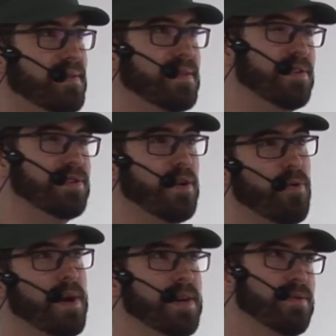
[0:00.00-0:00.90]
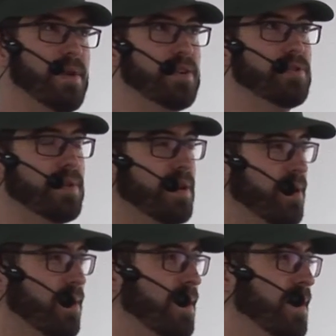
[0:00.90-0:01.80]
there's no way to actually
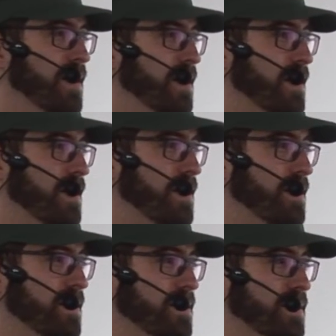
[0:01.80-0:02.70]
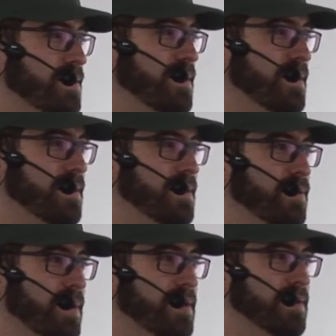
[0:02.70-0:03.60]
call this the
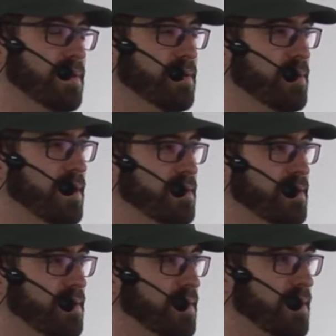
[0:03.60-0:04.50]
way the system does.